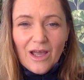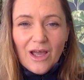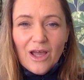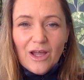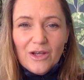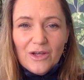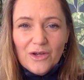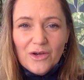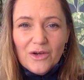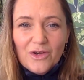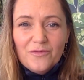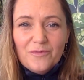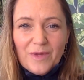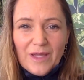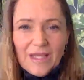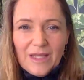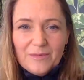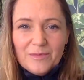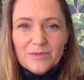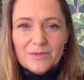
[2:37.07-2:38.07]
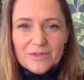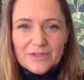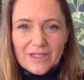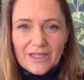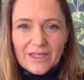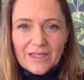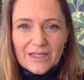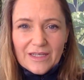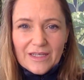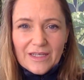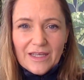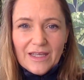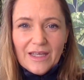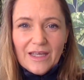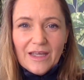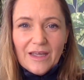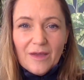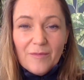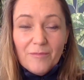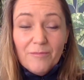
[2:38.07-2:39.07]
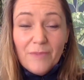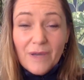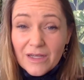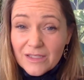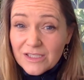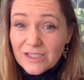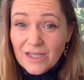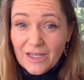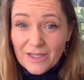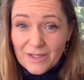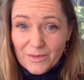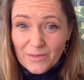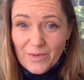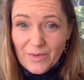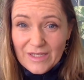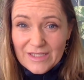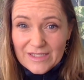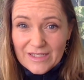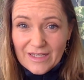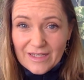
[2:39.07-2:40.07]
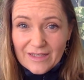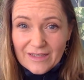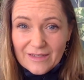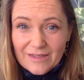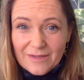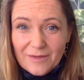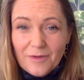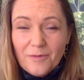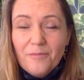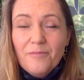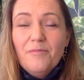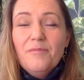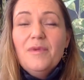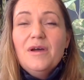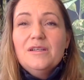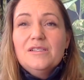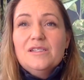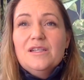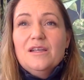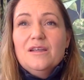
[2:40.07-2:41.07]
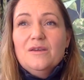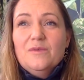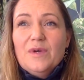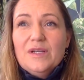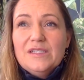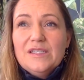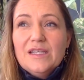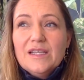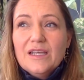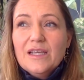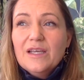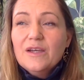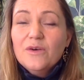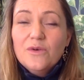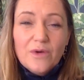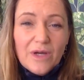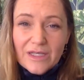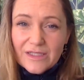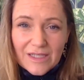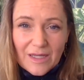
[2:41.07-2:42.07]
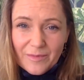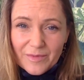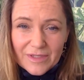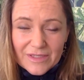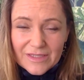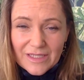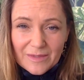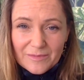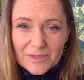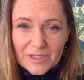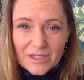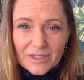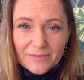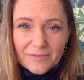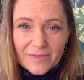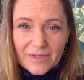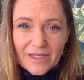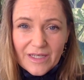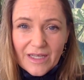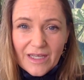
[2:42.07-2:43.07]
A lot of people think, much like a wedding, it all has to happen at the same time.